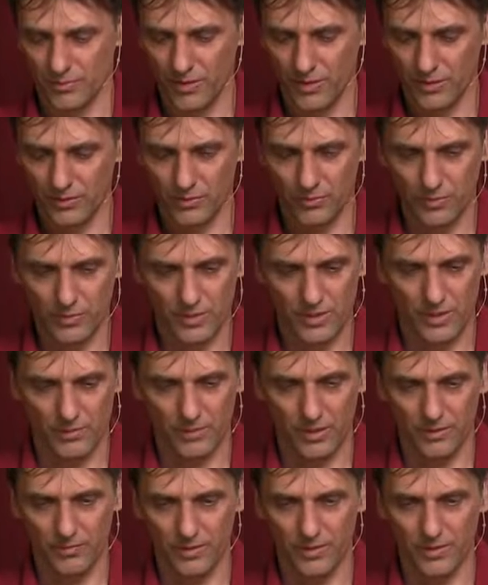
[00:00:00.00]
we need to do
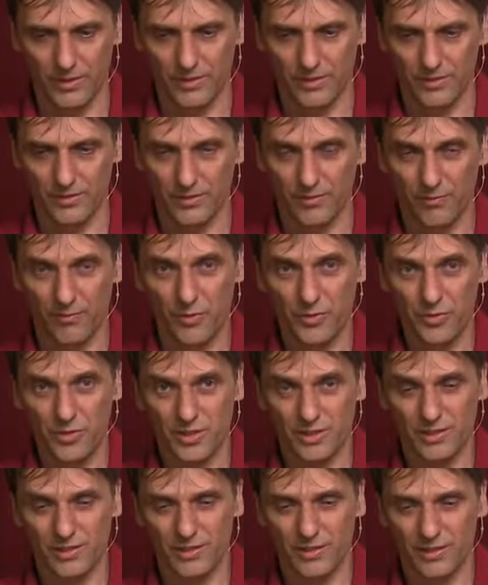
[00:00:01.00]
something with this.
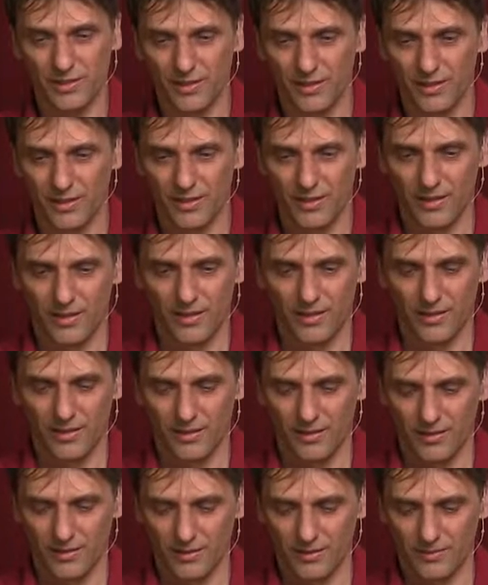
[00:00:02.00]
Fortunately,
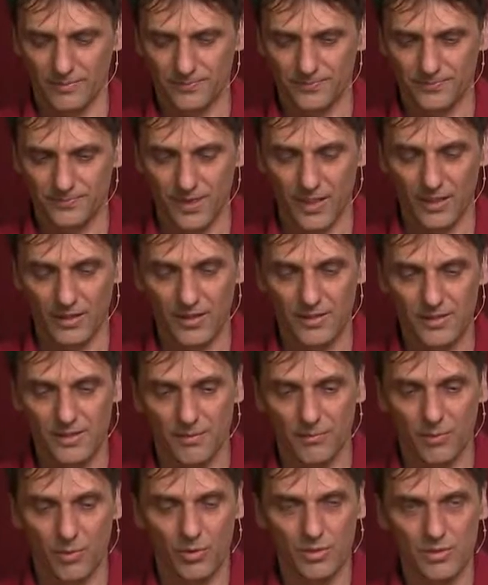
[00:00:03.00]
uh, it has
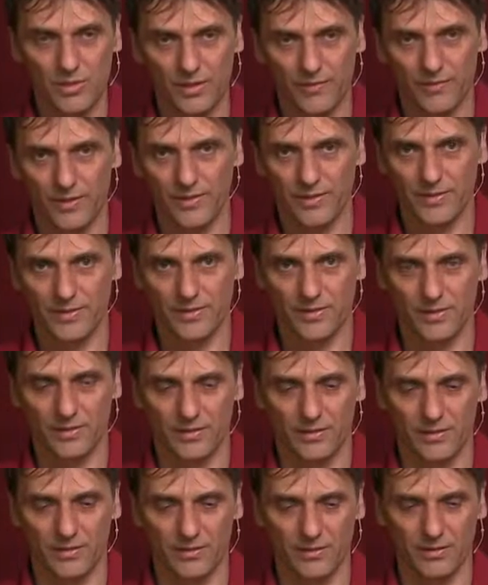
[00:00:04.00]
some consequences
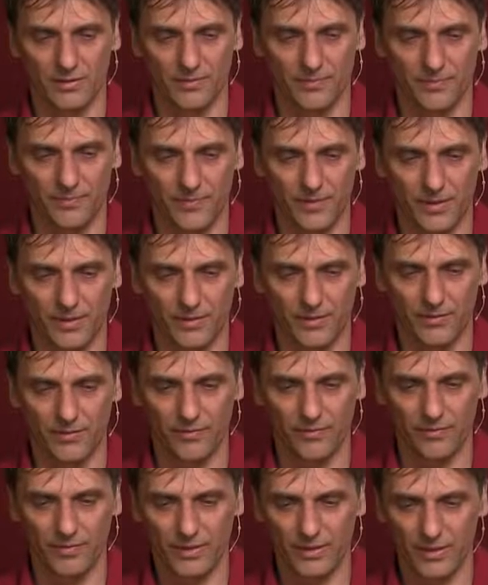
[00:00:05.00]
that uh,
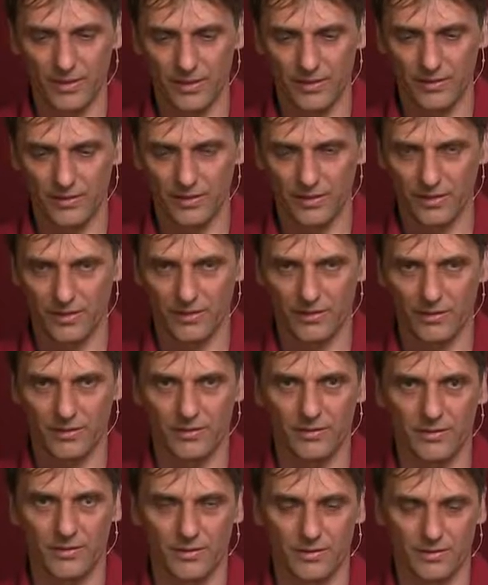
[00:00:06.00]
vitality and
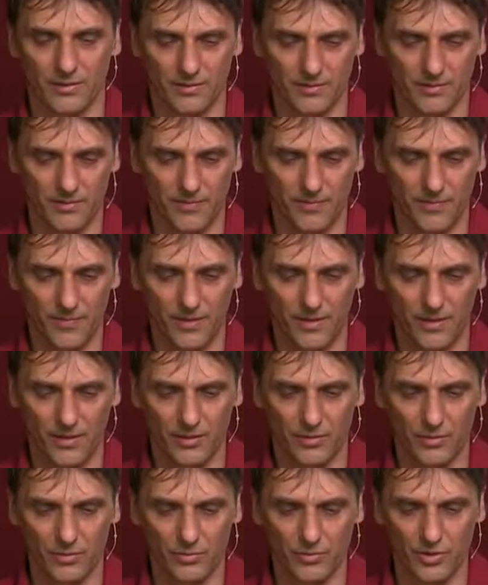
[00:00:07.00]
uh,
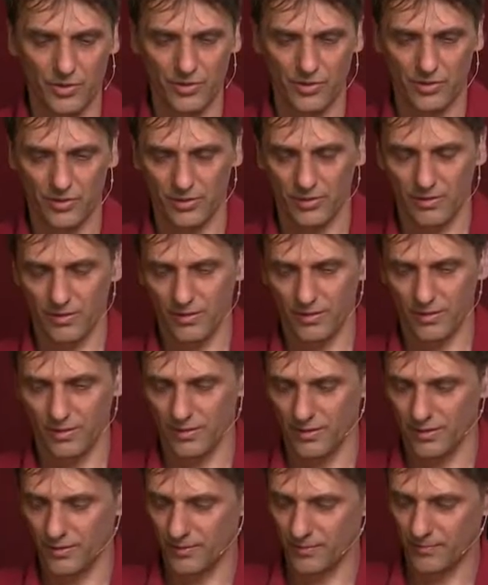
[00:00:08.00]
nutrition
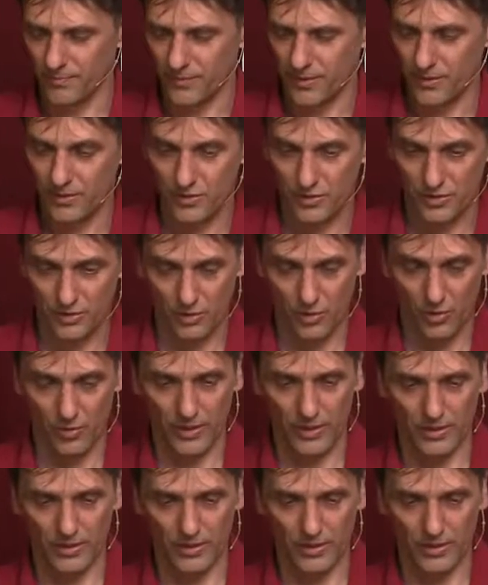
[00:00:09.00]
are just going